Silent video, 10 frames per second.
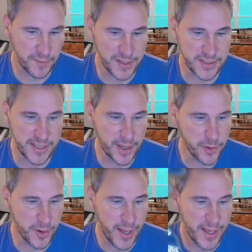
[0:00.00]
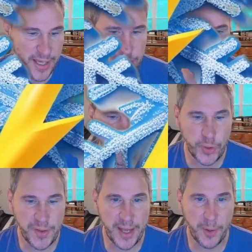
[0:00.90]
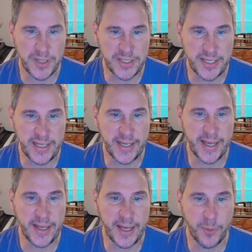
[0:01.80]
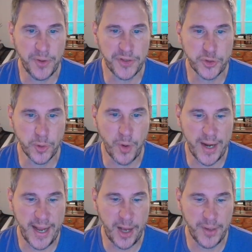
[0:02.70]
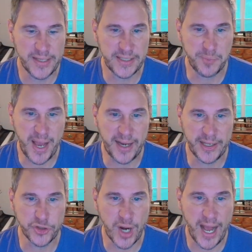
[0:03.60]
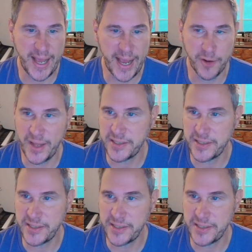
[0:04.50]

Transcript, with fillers: this. The other issue that we see uh, with the storm right now is it's battling dry air. That's